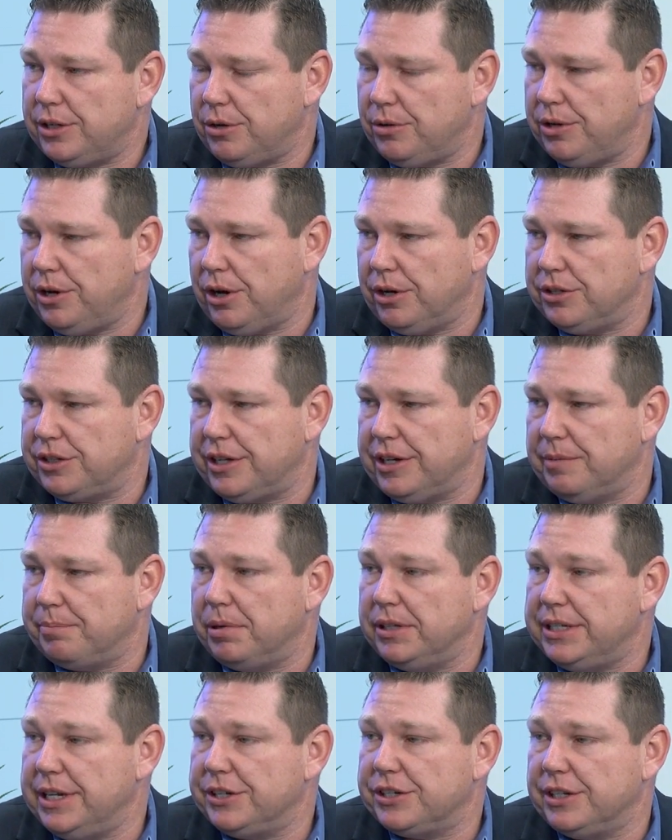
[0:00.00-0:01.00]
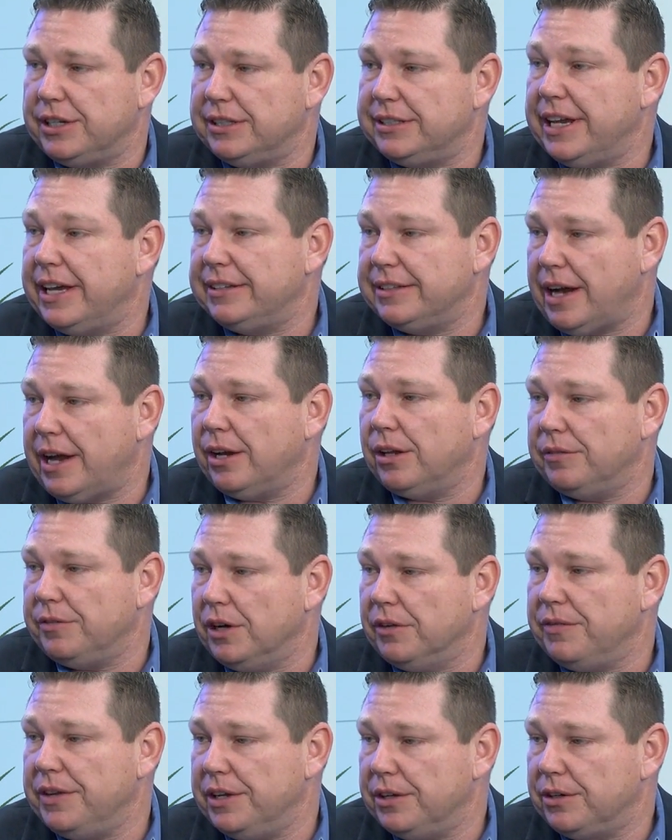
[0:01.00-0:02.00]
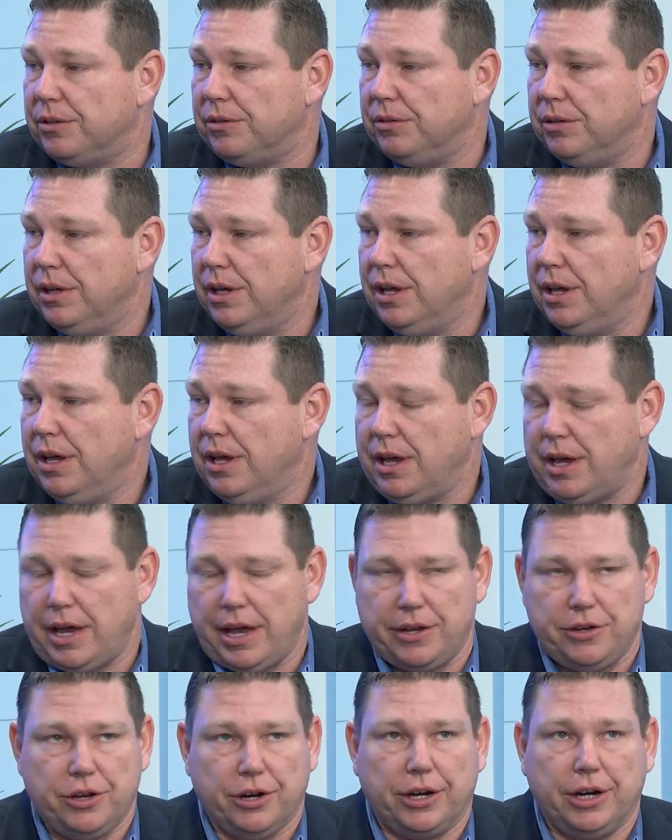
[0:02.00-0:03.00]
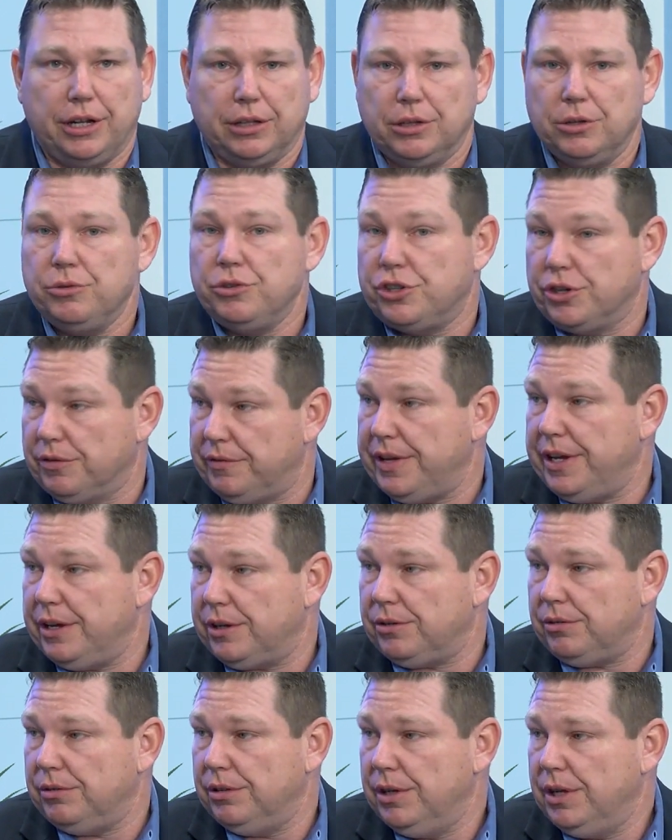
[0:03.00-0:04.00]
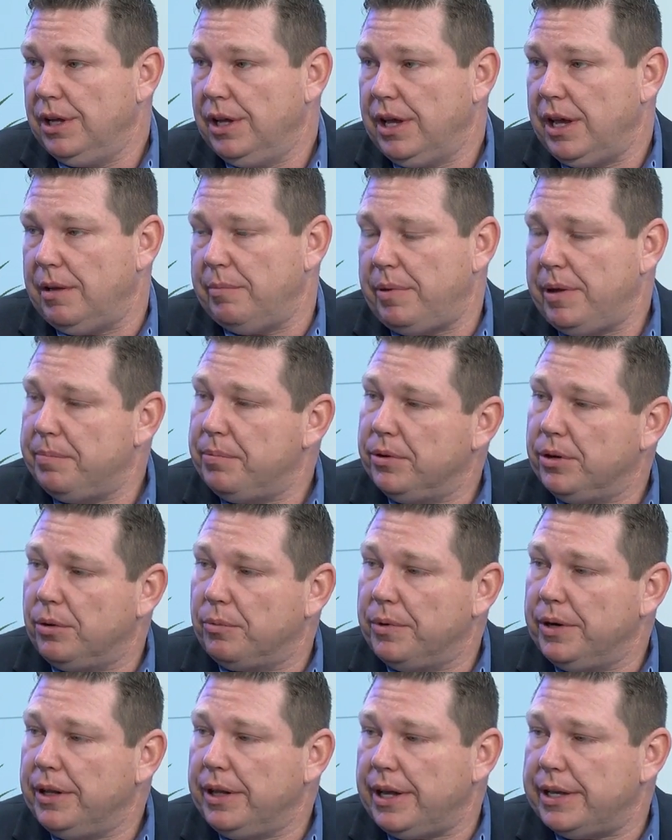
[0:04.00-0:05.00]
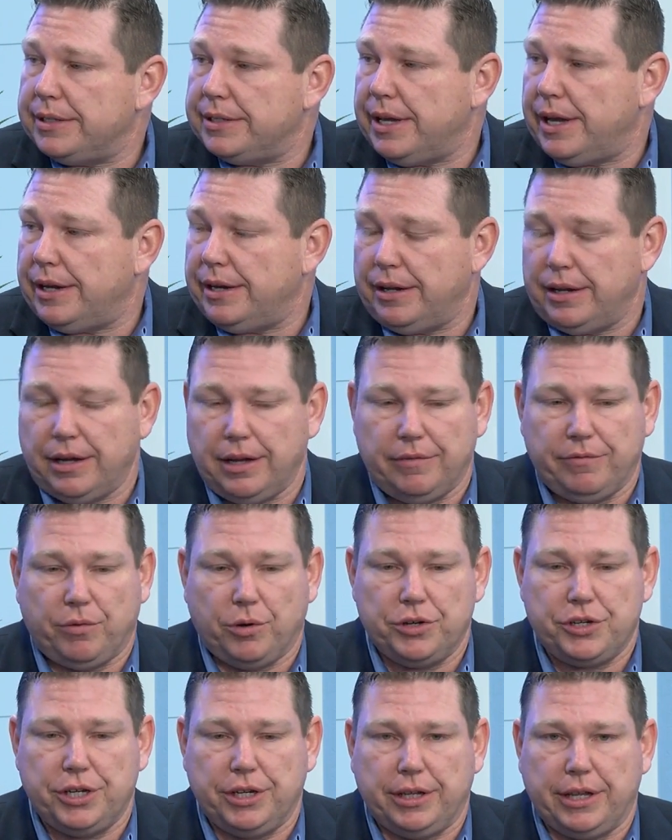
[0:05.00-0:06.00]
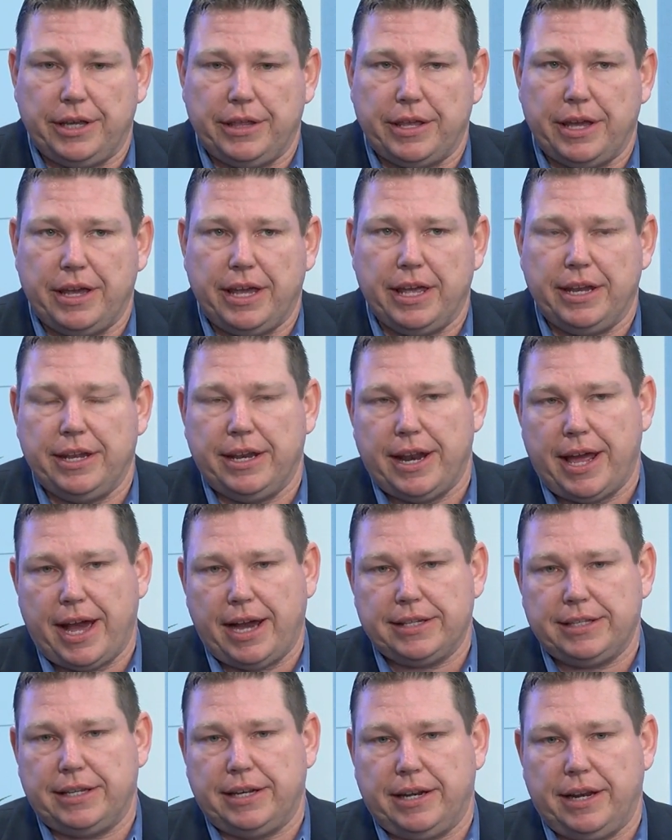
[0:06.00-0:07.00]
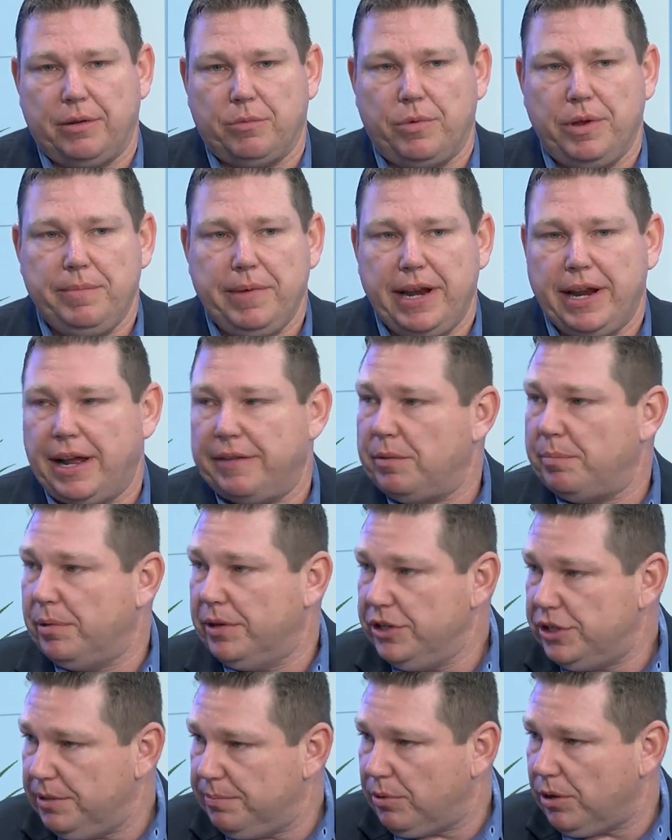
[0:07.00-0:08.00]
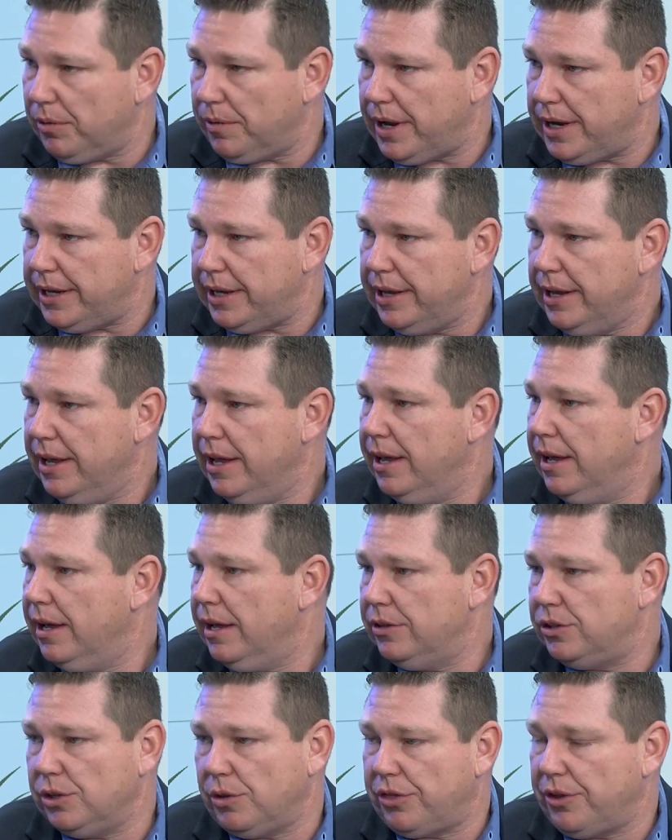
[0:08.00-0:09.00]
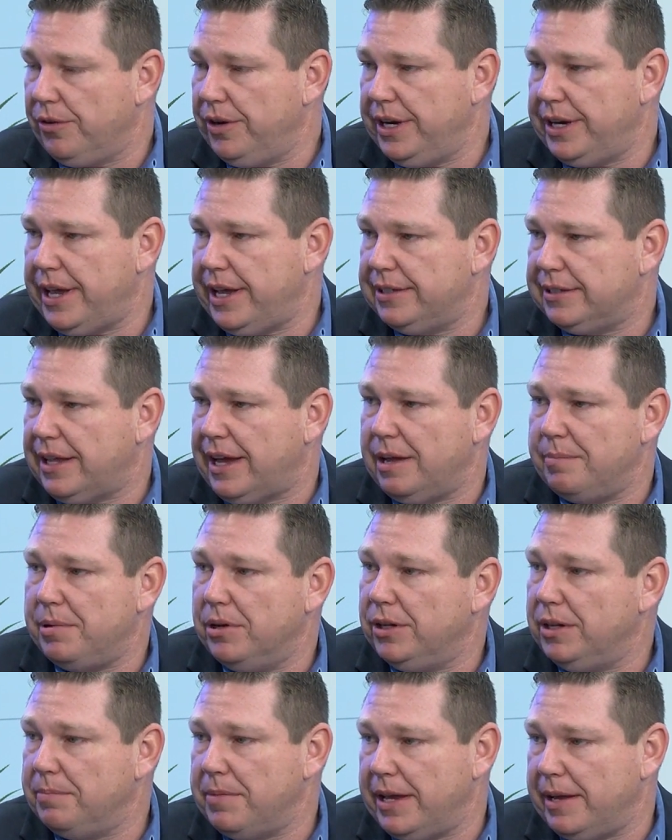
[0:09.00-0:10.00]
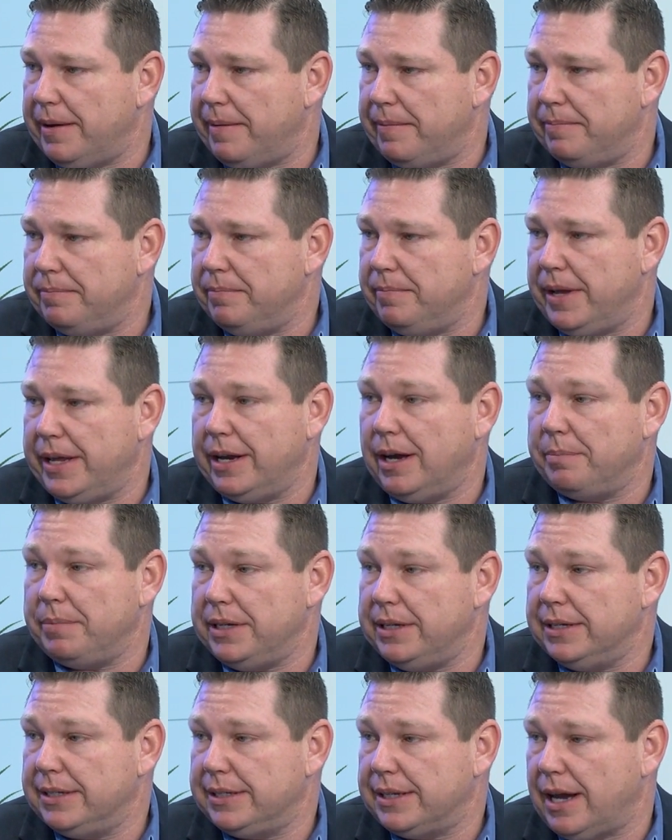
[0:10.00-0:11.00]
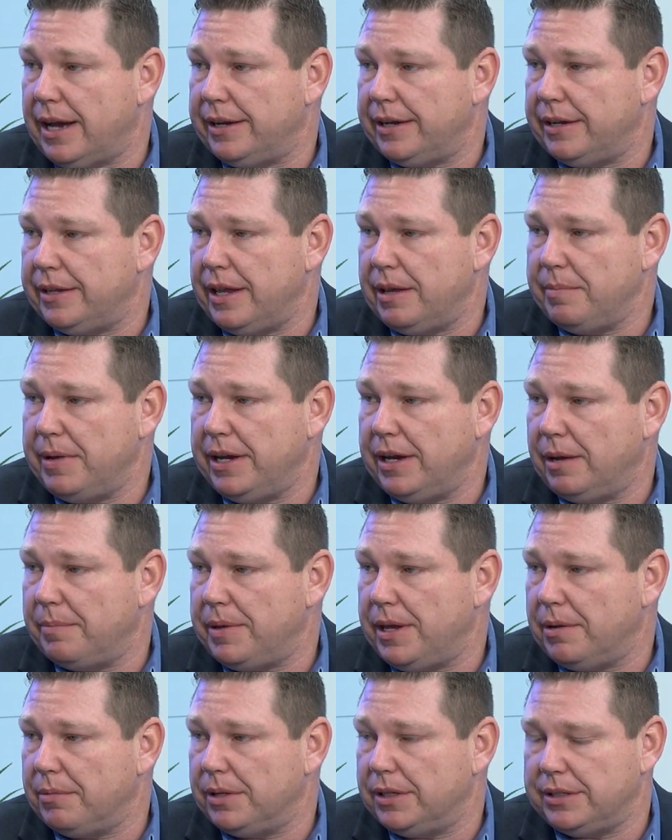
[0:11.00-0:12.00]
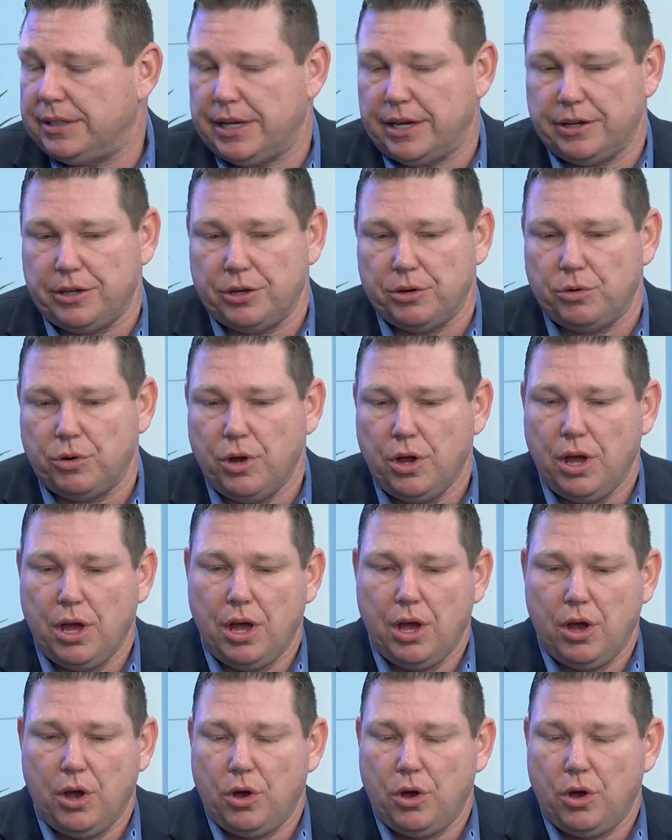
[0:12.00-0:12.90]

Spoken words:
that tow yard's going to petition to take title of your vehicle. And you're going to lose your vehicle. And people don't realize that. And unfortunately, they get in an accident, and we may not have a police report ready. So 30 days liability may not be decided. They may not be able to tell you